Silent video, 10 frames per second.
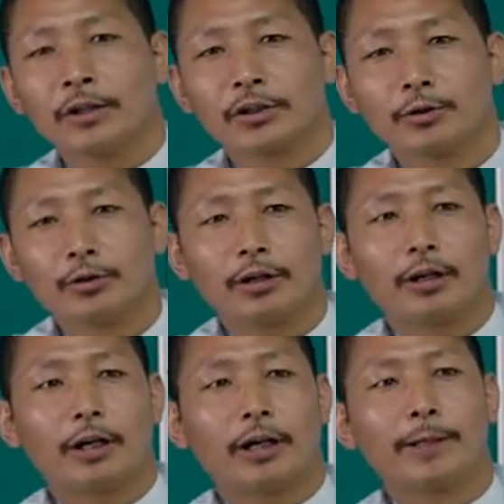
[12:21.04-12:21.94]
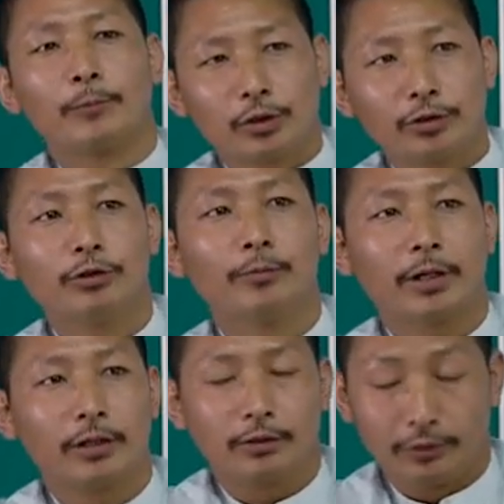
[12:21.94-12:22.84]
So I am sure you,
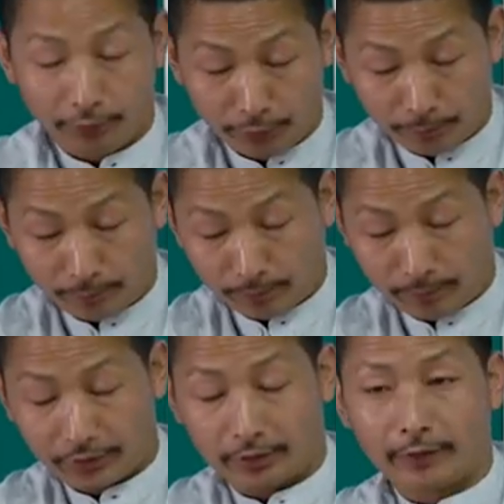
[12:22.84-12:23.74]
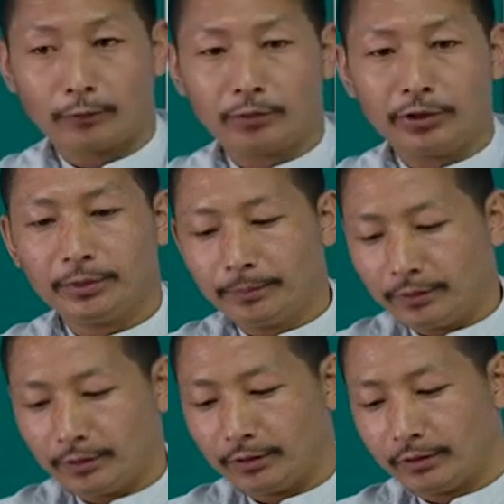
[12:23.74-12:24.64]
you must have already
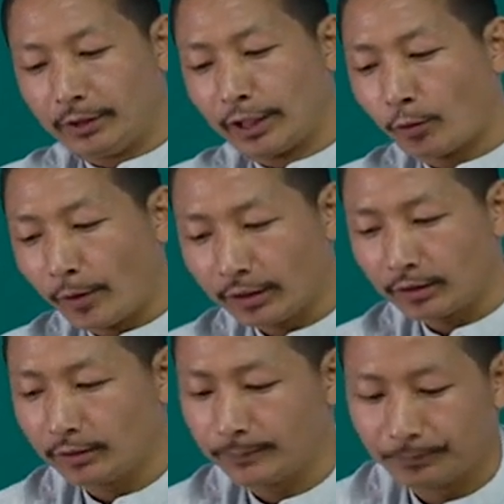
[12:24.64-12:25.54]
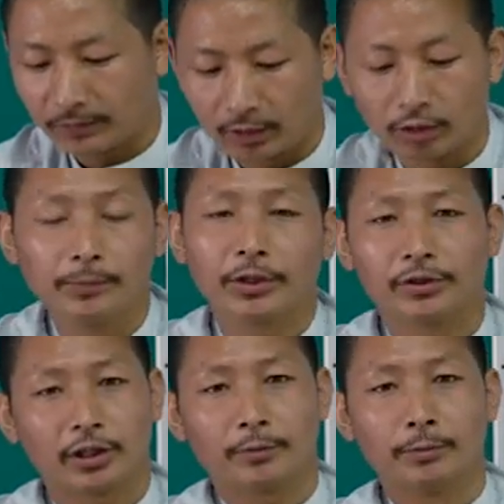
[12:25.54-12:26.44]
uh, acquired economics
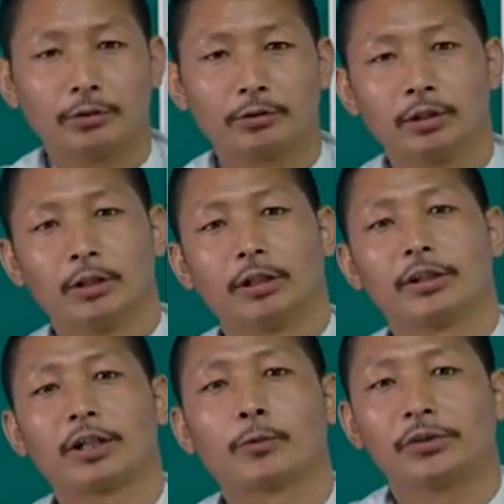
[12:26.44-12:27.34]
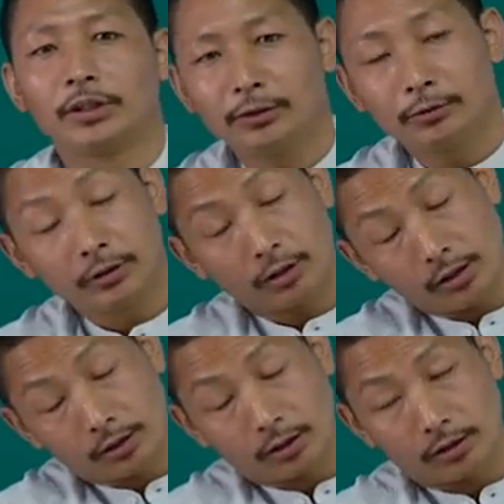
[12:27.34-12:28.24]
textbook. As I was telling you in the
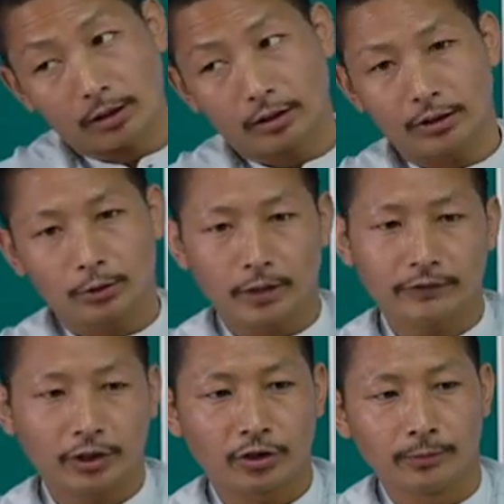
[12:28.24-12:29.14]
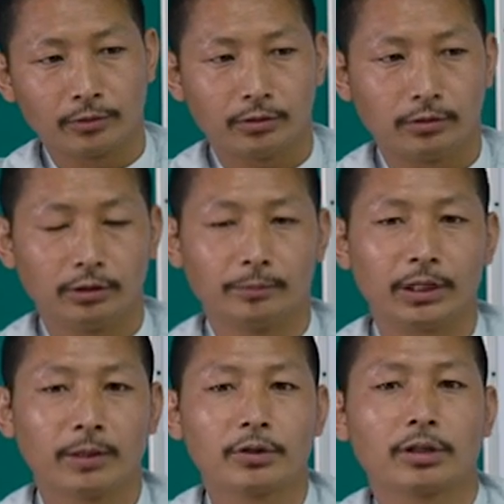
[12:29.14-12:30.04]
last class, unless you have textbook, it
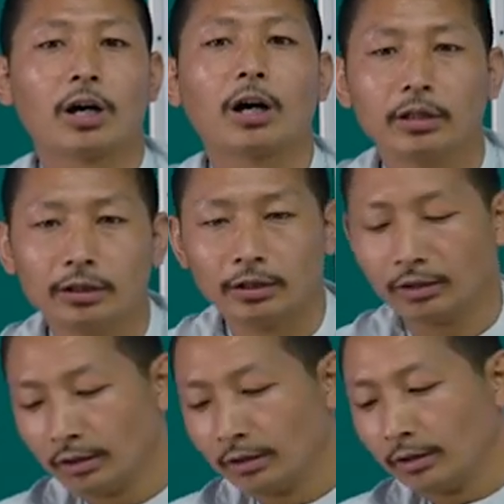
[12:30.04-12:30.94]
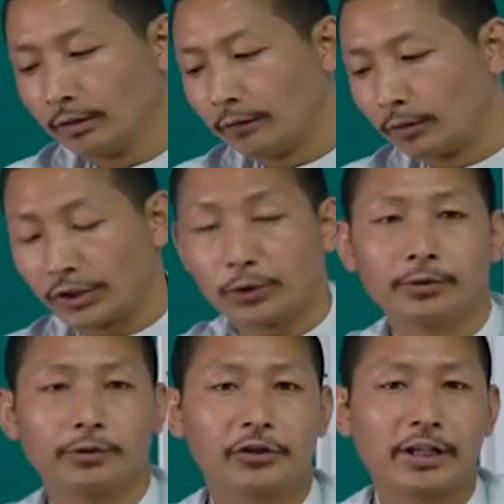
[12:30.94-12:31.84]
becomes harder for us to
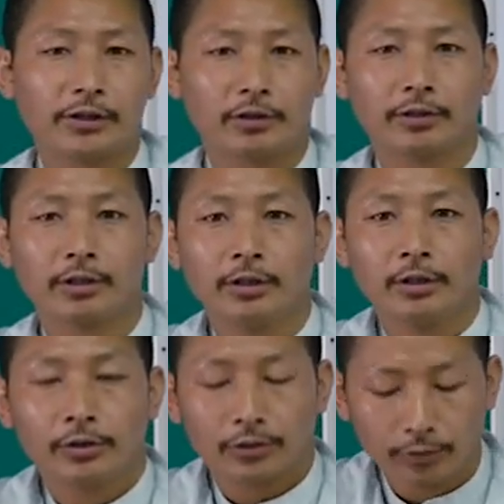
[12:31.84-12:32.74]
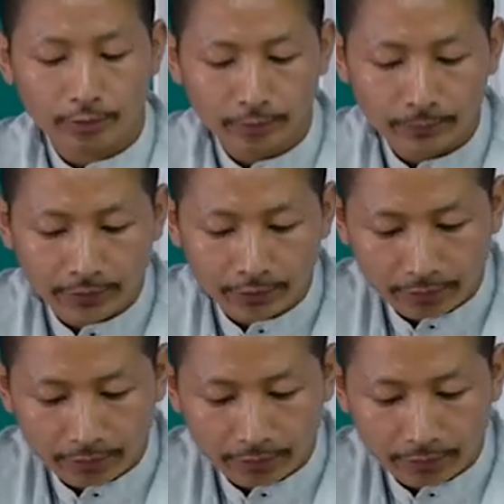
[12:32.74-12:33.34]
understand. So